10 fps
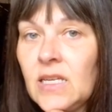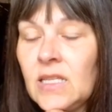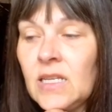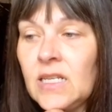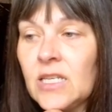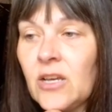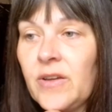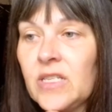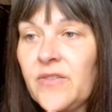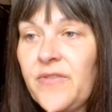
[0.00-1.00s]
that is
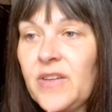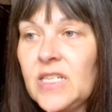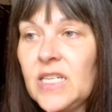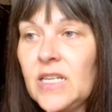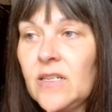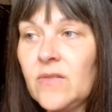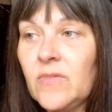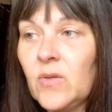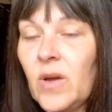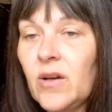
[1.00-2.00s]
going to fit in
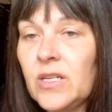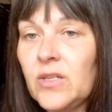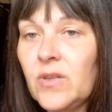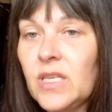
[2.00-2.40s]
the way I do